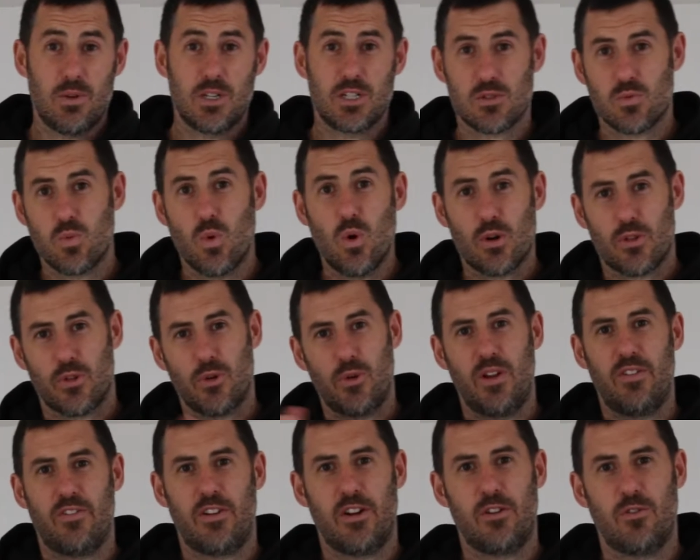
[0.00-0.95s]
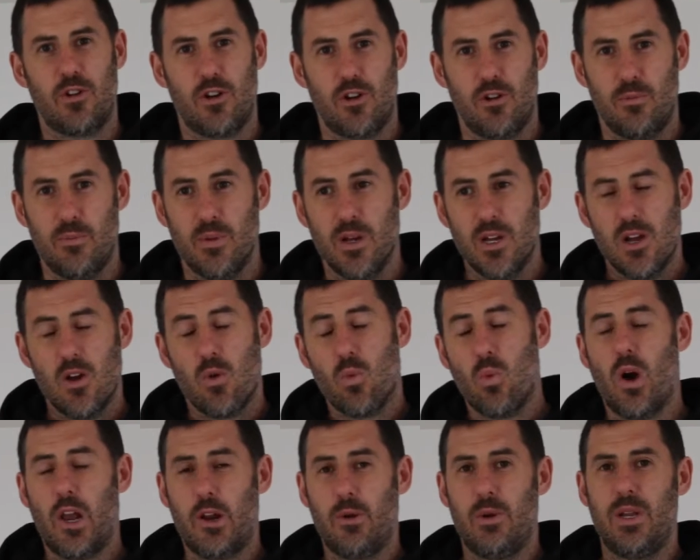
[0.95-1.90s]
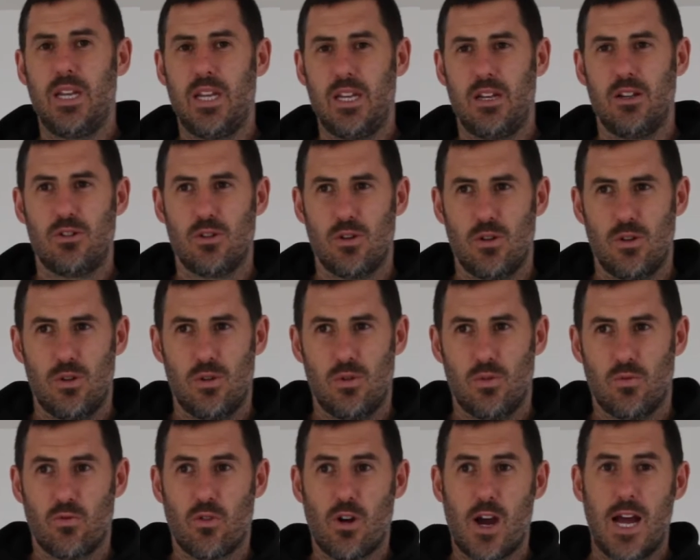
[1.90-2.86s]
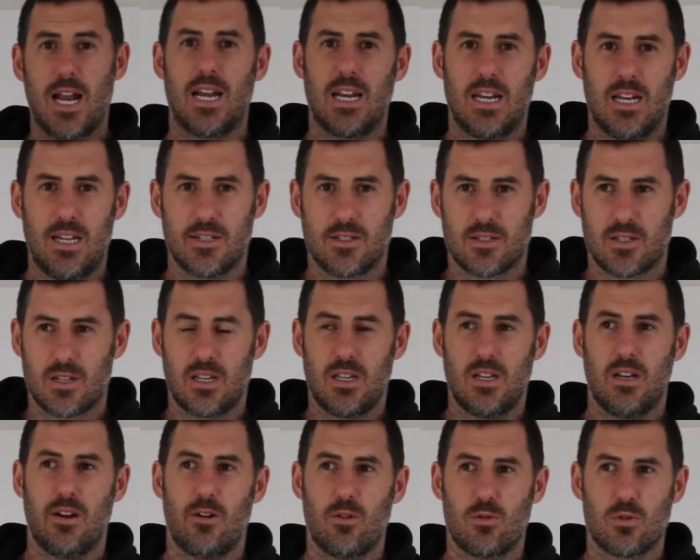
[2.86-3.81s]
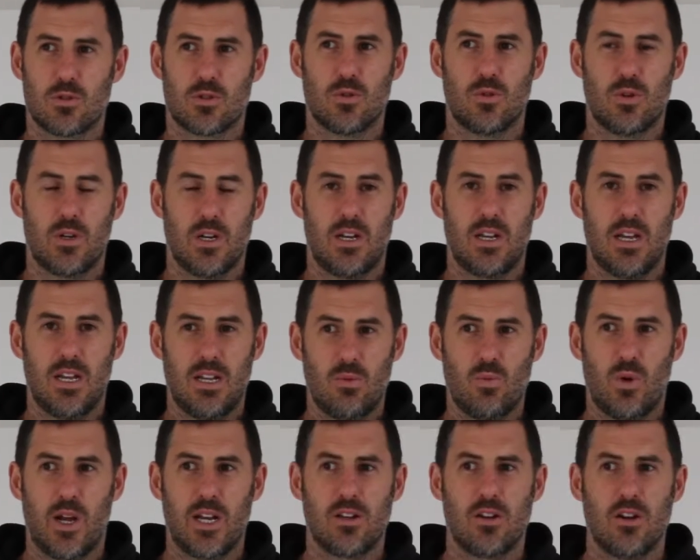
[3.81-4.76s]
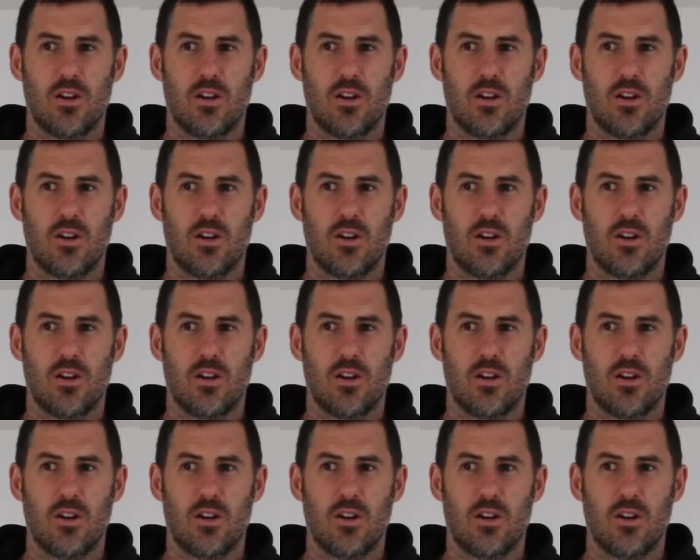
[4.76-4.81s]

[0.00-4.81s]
we just walk through every room. What do we need to do? Write a list, get it all sorted in one